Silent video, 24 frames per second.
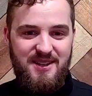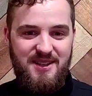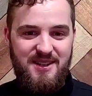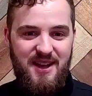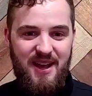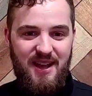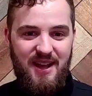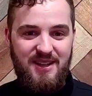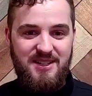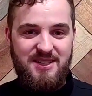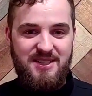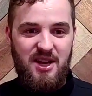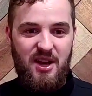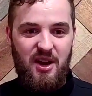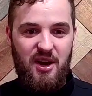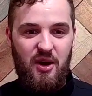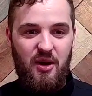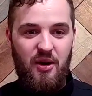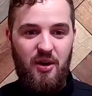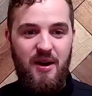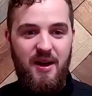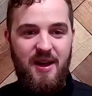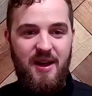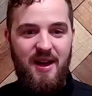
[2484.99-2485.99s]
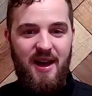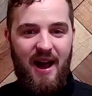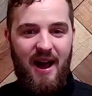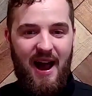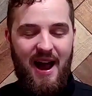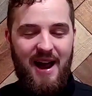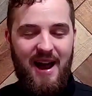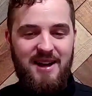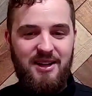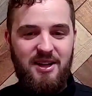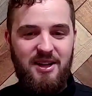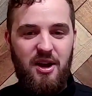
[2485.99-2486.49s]
And so I
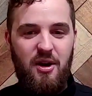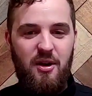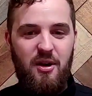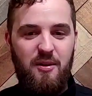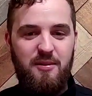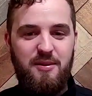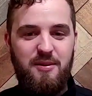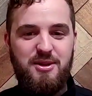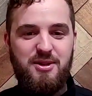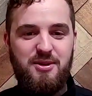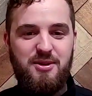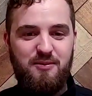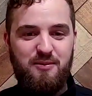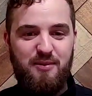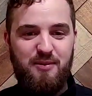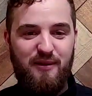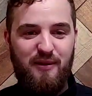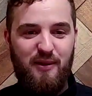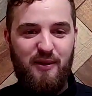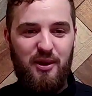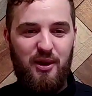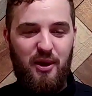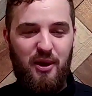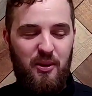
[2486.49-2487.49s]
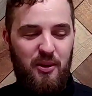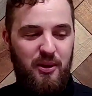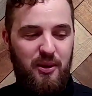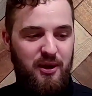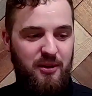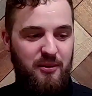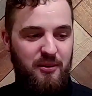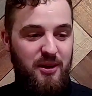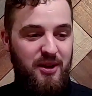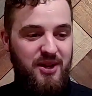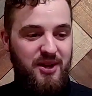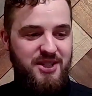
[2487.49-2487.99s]
had to go before the
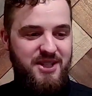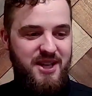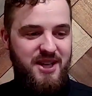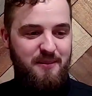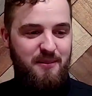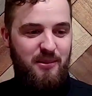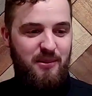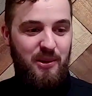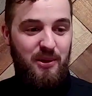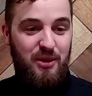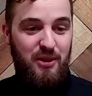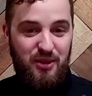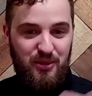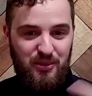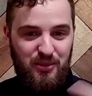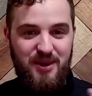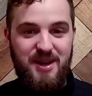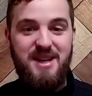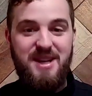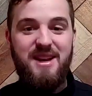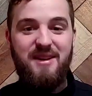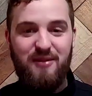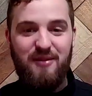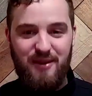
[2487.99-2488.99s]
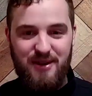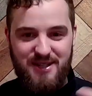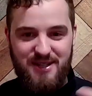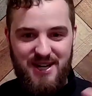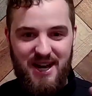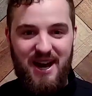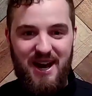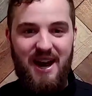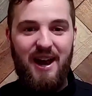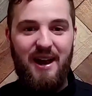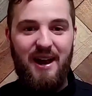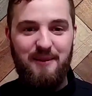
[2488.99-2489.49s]
Oregon Real Estate Board 3 different
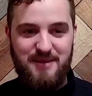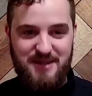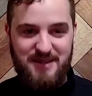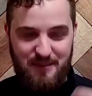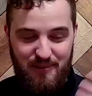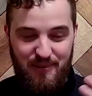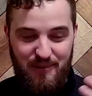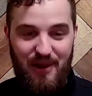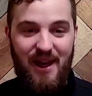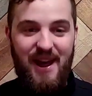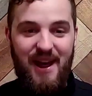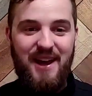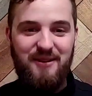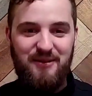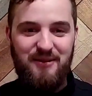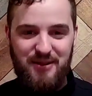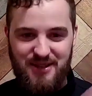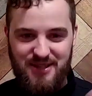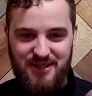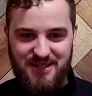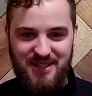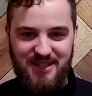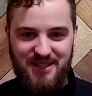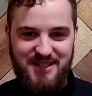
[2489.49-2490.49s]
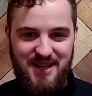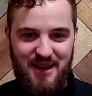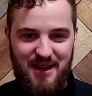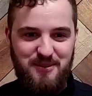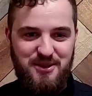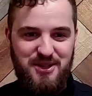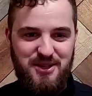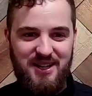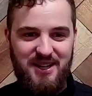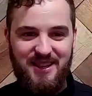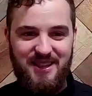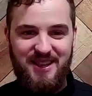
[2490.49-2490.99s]
times applying for this
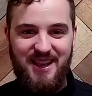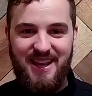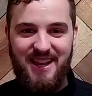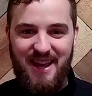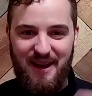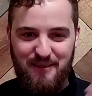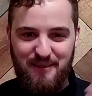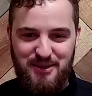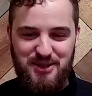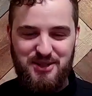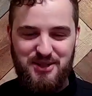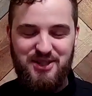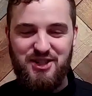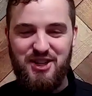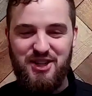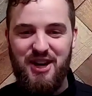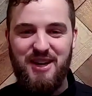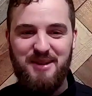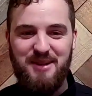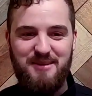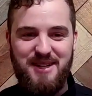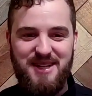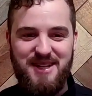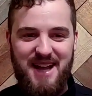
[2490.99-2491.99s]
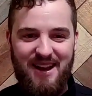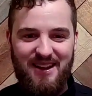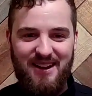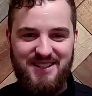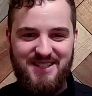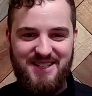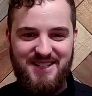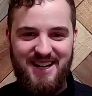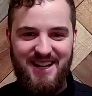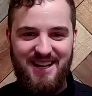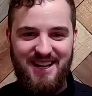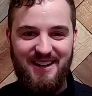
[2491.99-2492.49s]
exemption. And they kept shutting me down
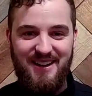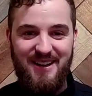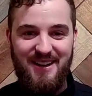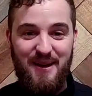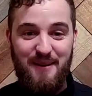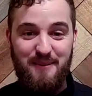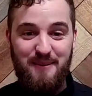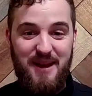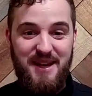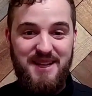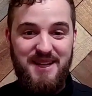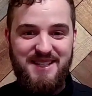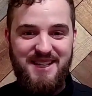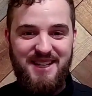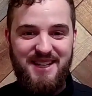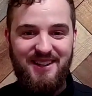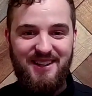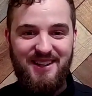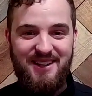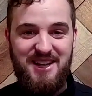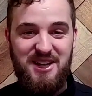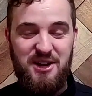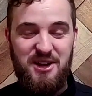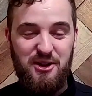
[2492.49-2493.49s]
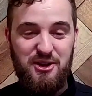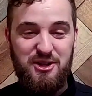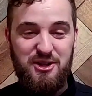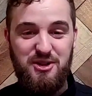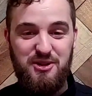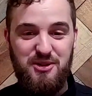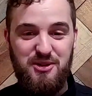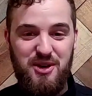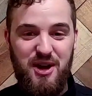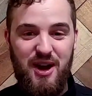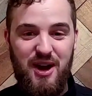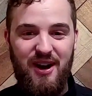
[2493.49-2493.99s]
saying, basically, you're
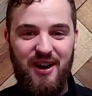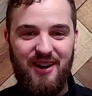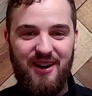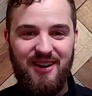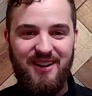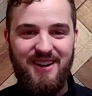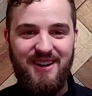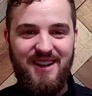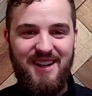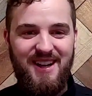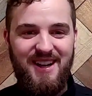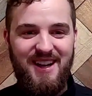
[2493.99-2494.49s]
too young.